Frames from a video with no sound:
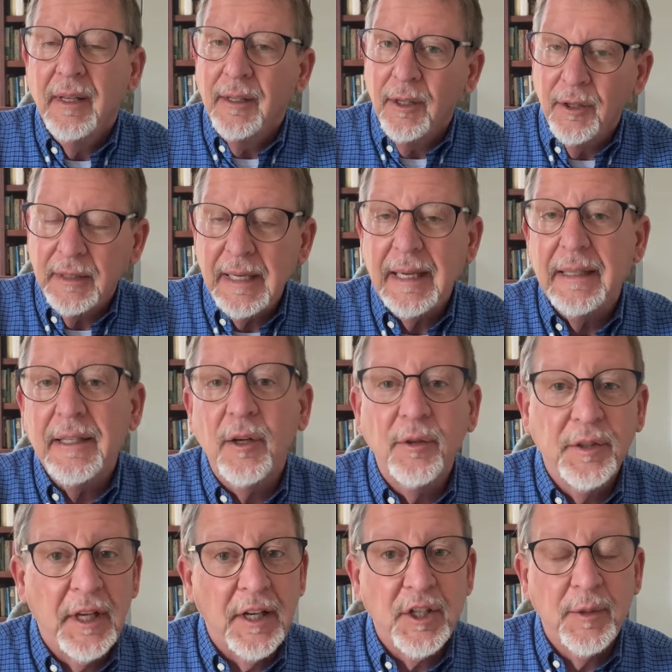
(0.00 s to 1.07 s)
looking at the
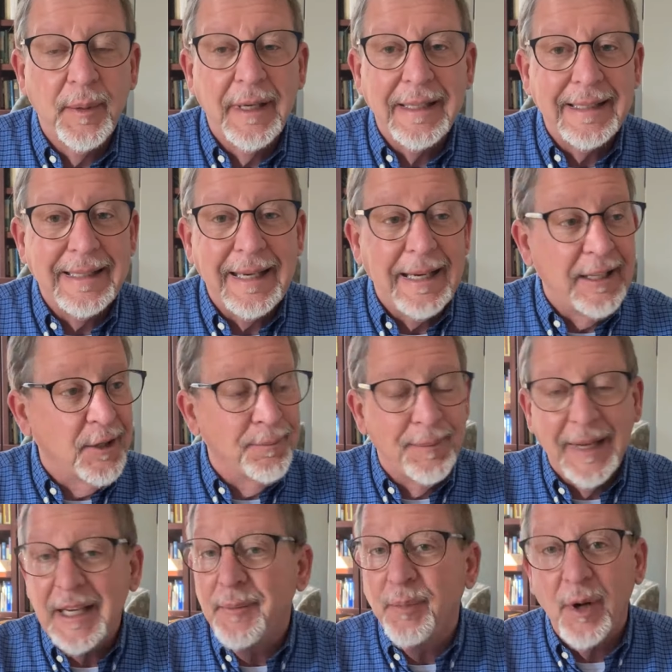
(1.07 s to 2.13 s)
Old Testament and seeing the
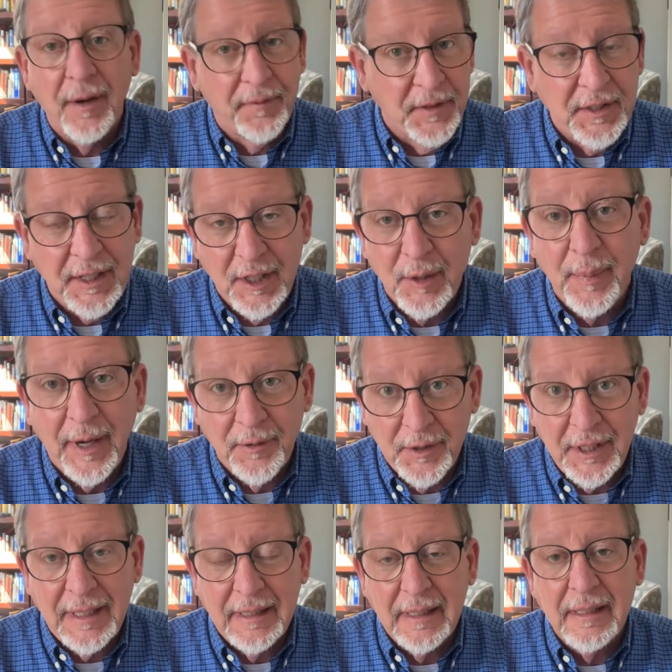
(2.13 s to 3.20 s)
many prophecies about
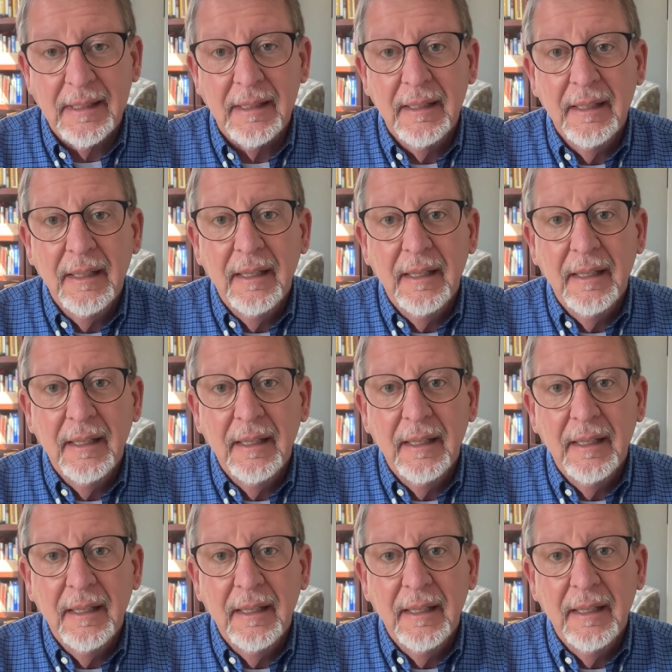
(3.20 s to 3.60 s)
Jesus,